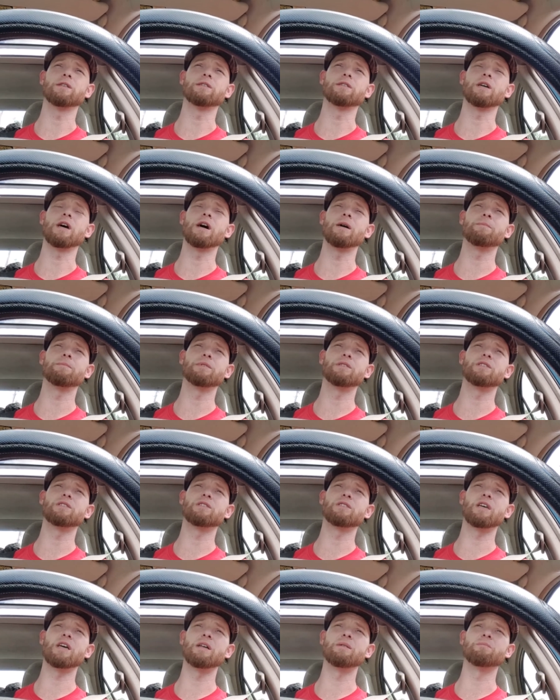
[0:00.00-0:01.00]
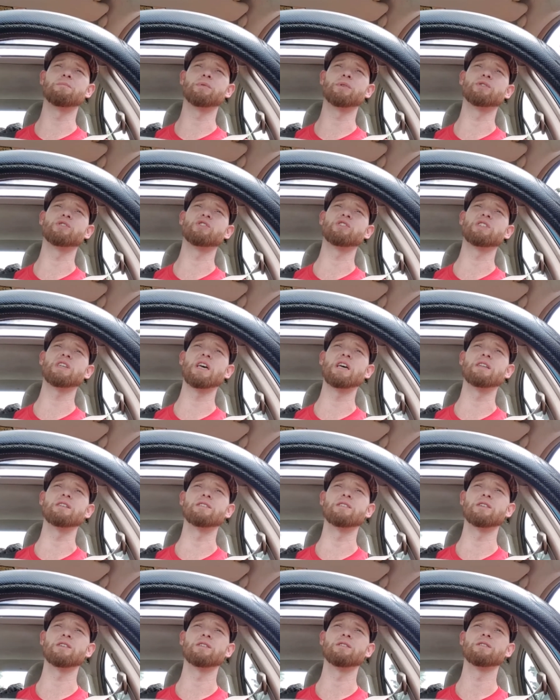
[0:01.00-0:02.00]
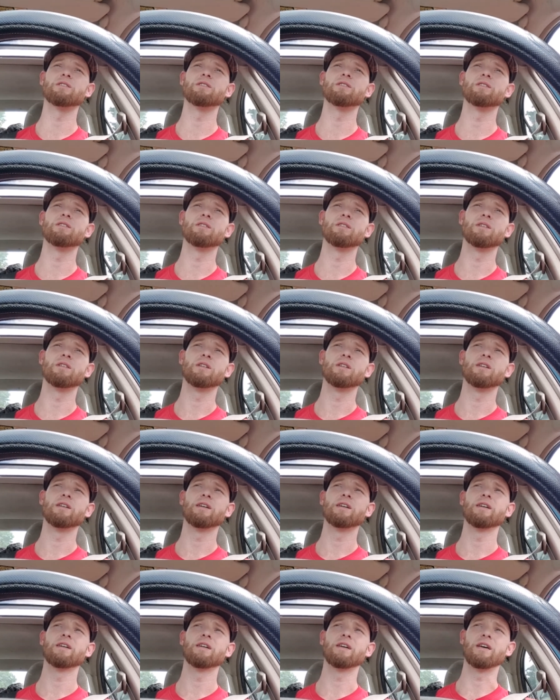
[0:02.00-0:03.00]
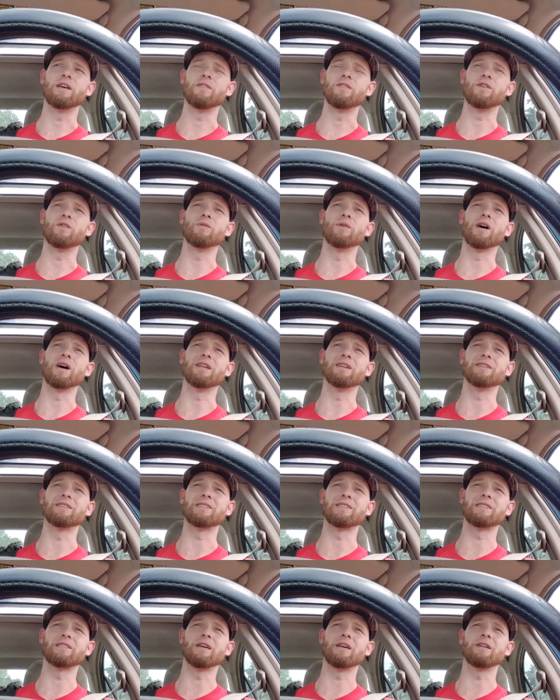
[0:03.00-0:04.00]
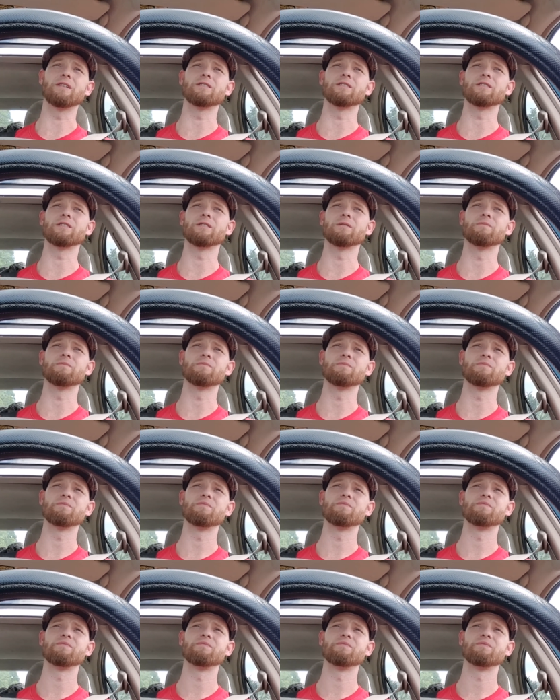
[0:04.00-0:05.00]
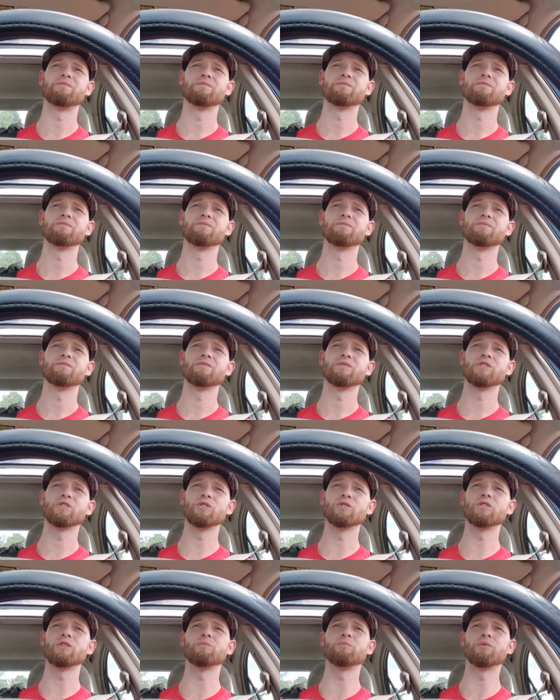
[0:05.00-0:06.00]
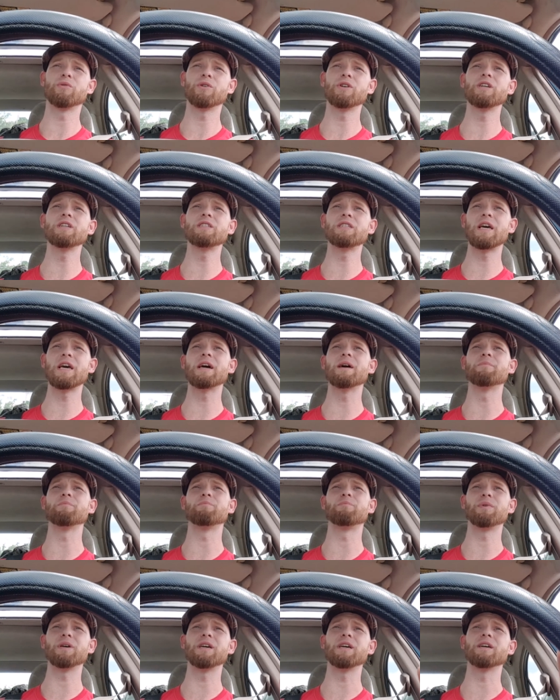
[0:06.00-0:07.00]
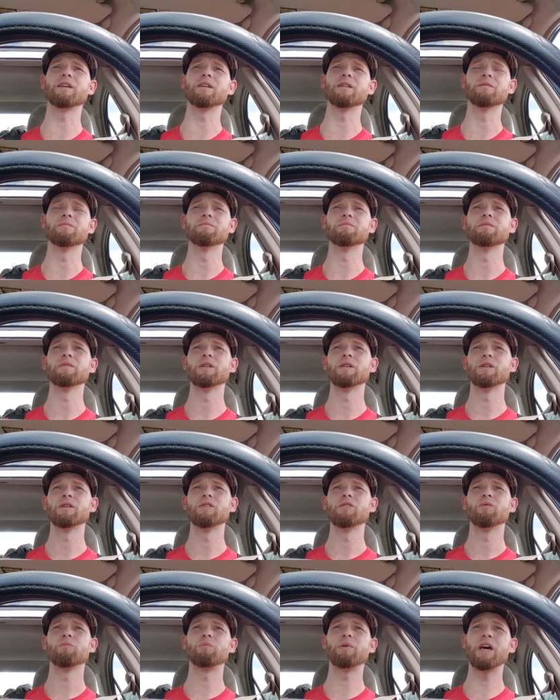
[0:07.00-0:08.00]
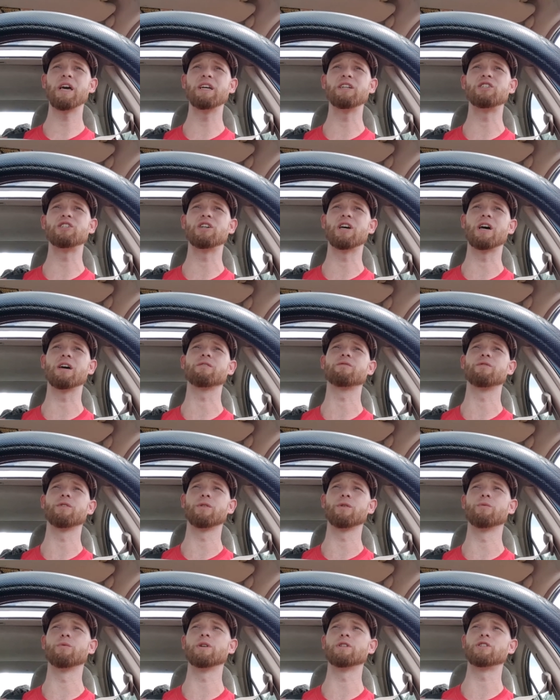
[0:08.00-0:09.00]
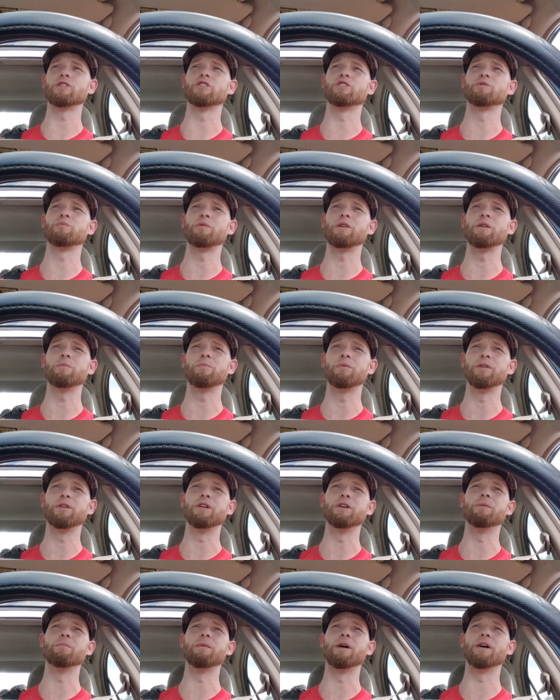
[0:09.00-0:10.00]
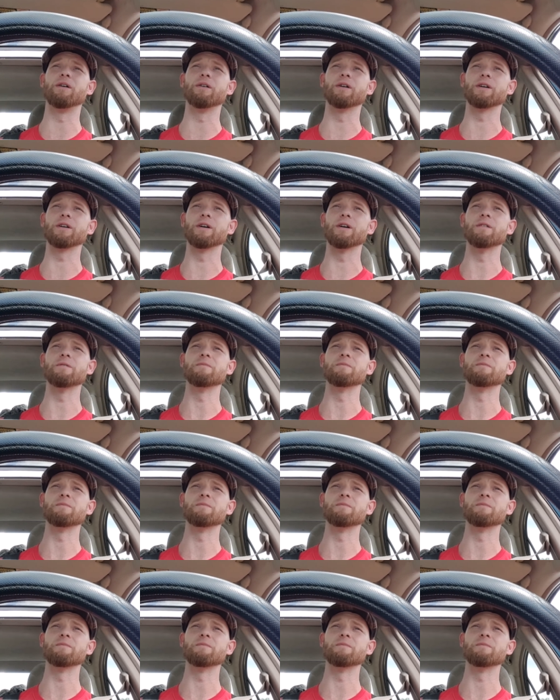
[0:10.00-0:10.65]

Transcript: the top 10% in the United States. So it's a pretty damn big paycheck for the richest people in America.